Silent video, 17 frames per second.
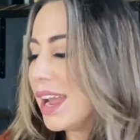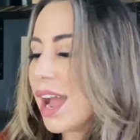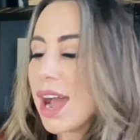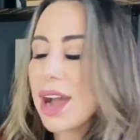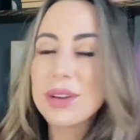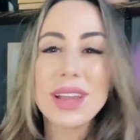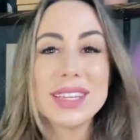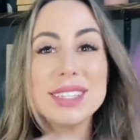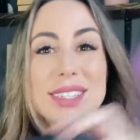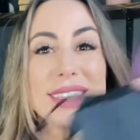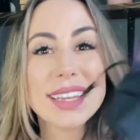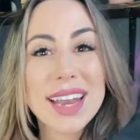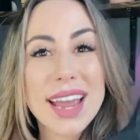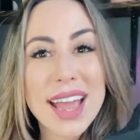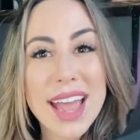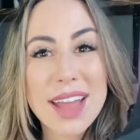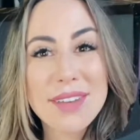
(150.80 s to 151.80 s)
okay, so then
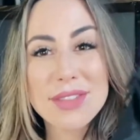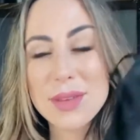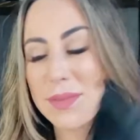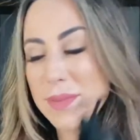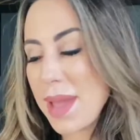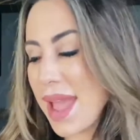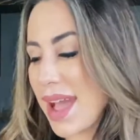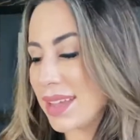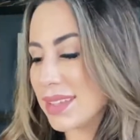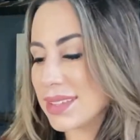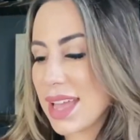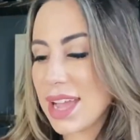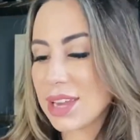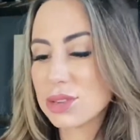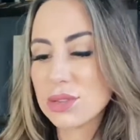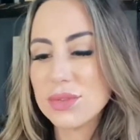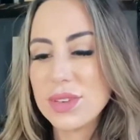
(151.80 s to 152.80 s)
I have the mask, the
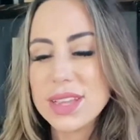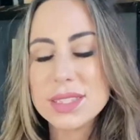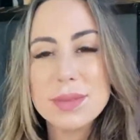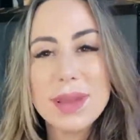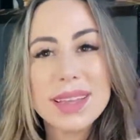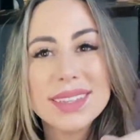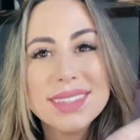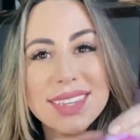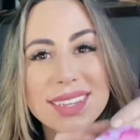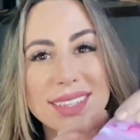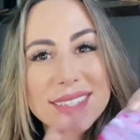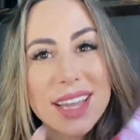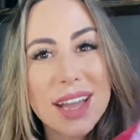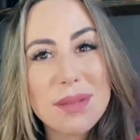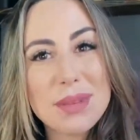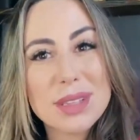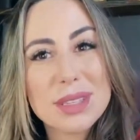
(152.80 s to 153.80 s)
actual face mask. These
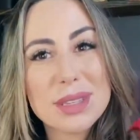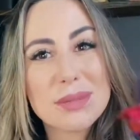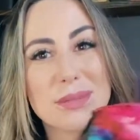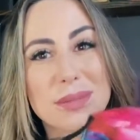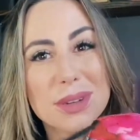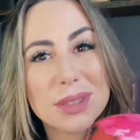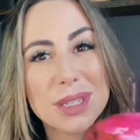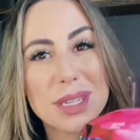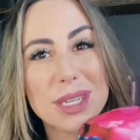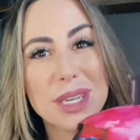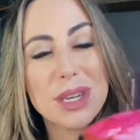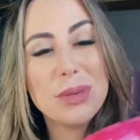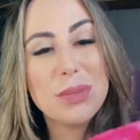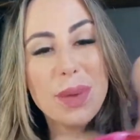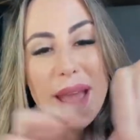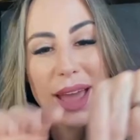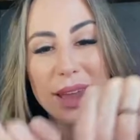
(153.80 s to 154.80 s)
come in some really
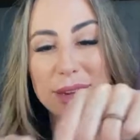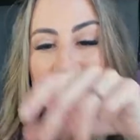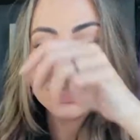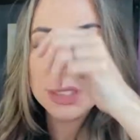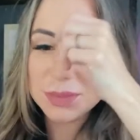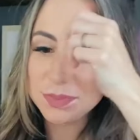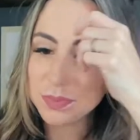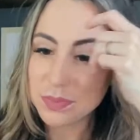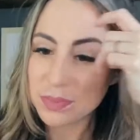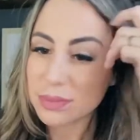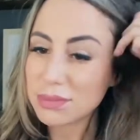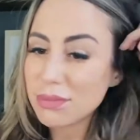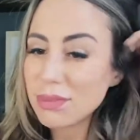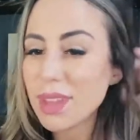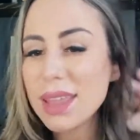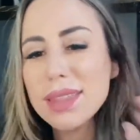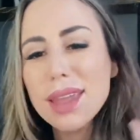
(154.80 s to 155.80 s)
cute patterns.
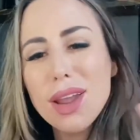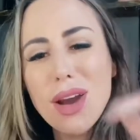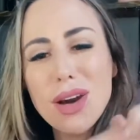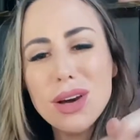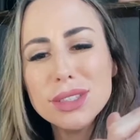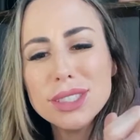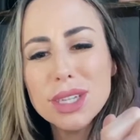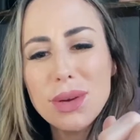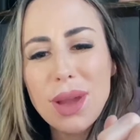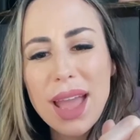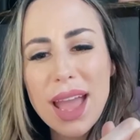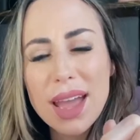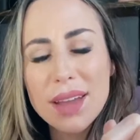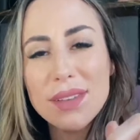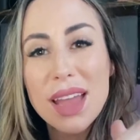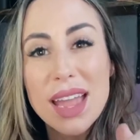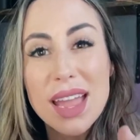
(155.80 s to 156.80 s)
They also
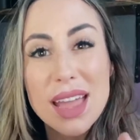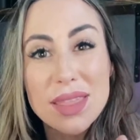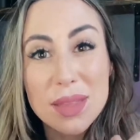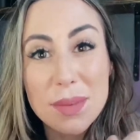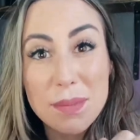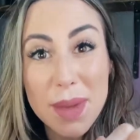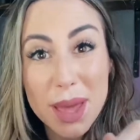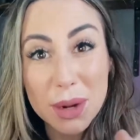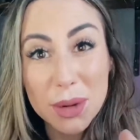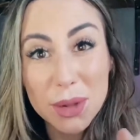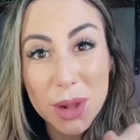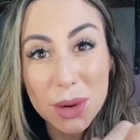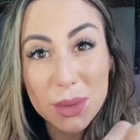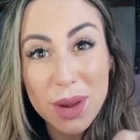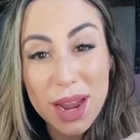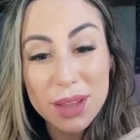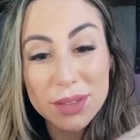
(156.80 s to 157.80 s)
have the metal
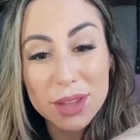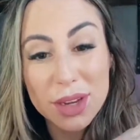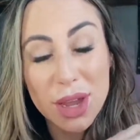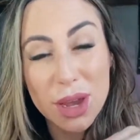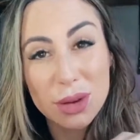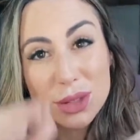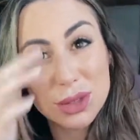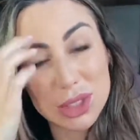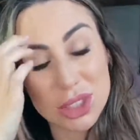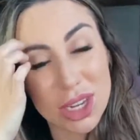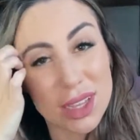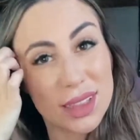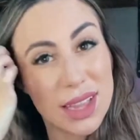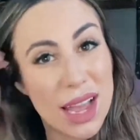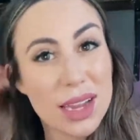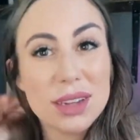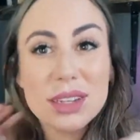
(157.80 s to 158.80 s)
around the nose, which I
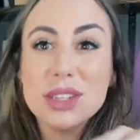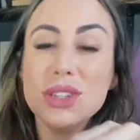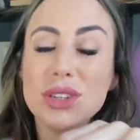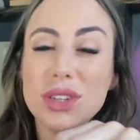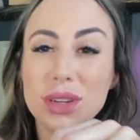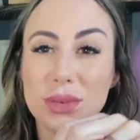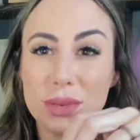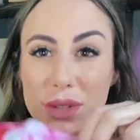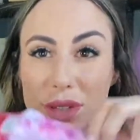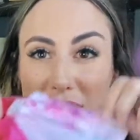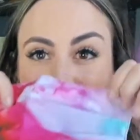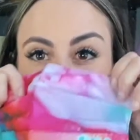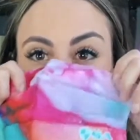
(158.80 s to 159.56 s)
like because you can really